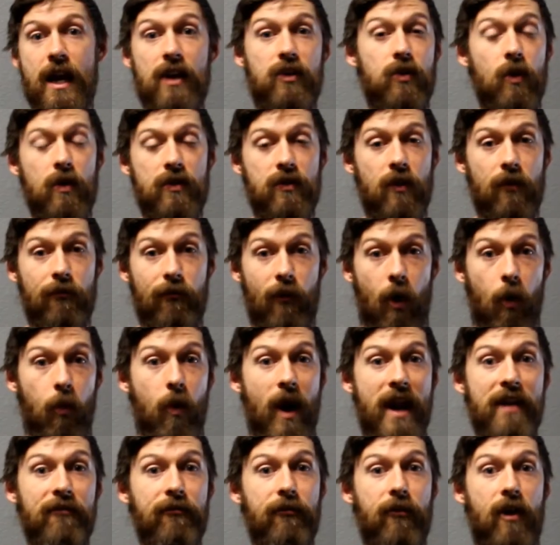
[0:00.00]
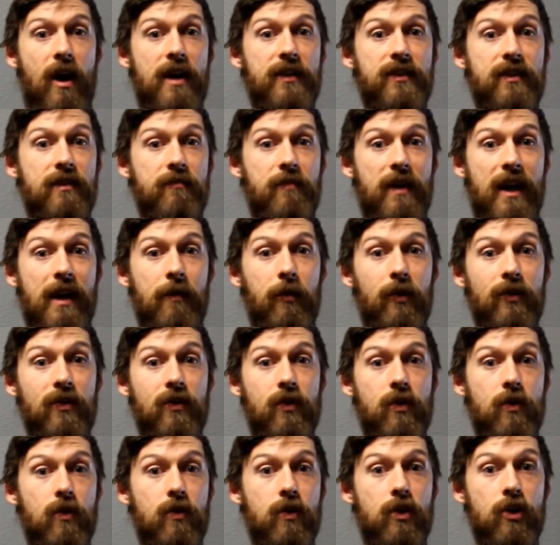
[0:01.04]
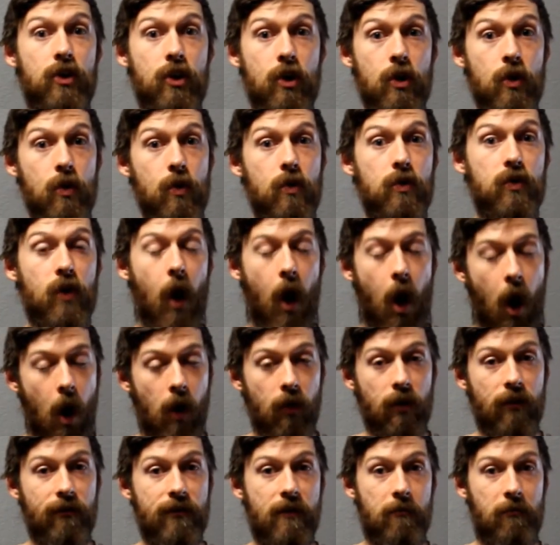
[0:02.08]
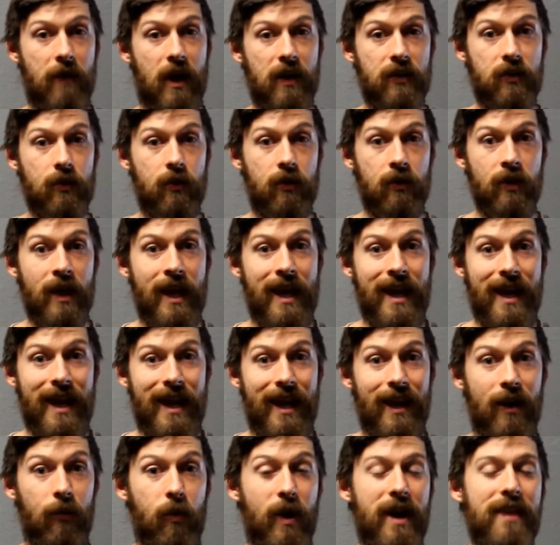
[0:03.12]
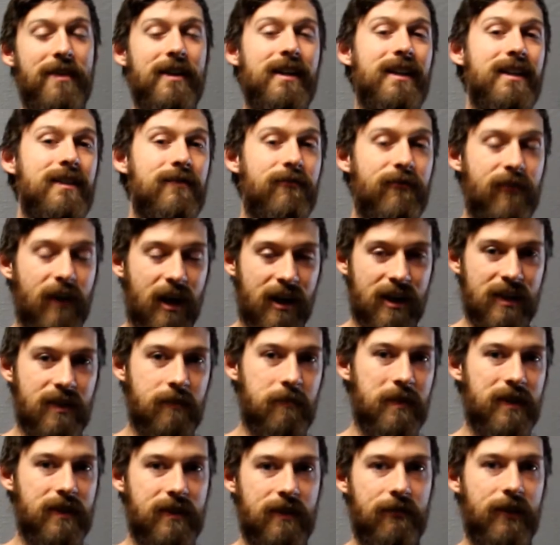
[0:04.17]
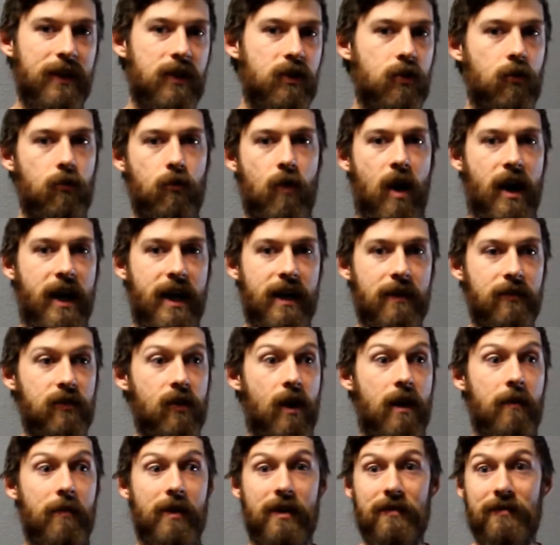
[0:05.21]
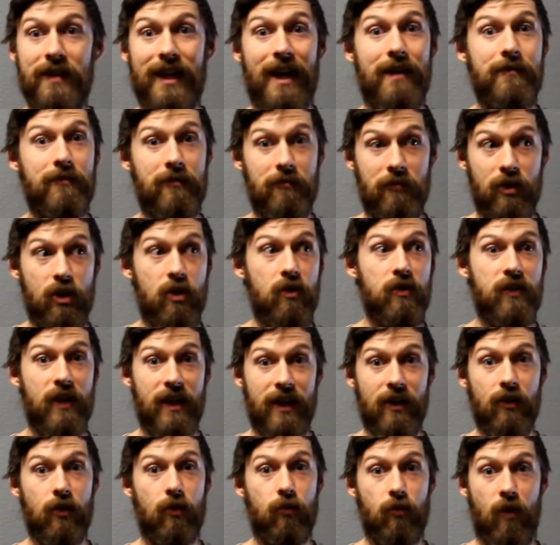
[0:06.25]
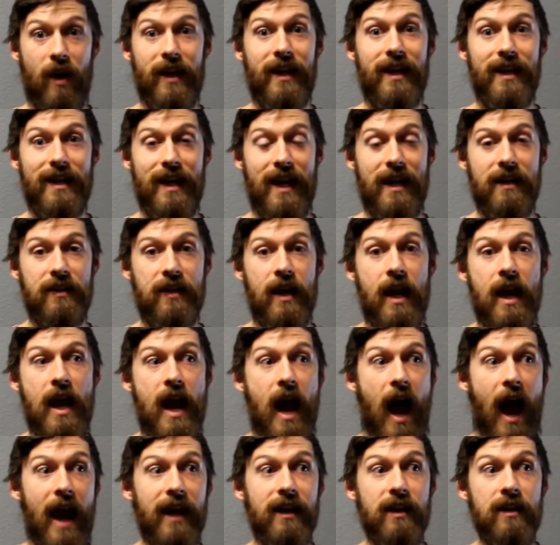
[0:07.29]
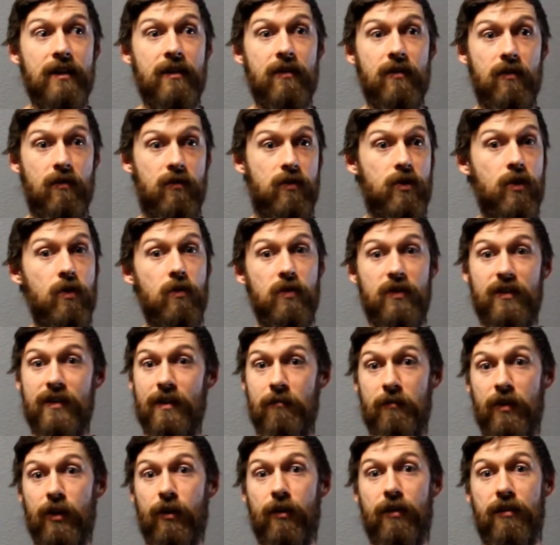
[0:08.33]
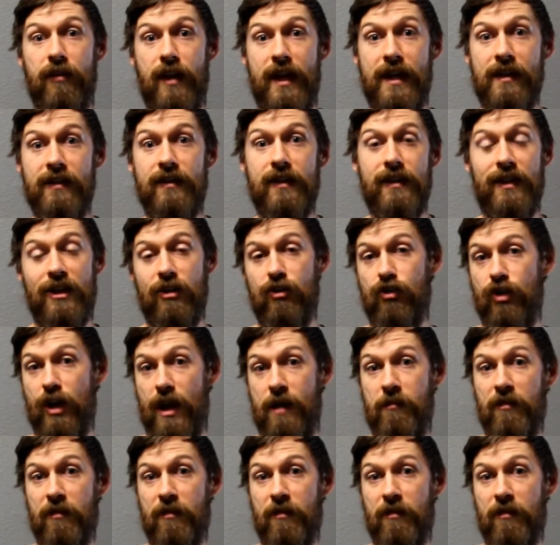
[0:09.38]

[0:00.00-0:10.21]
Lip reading: so it's a way for us to be able to use all of the muscle in a way that is very specific to running. So because I'm using the running gait. I can do similar things in a gym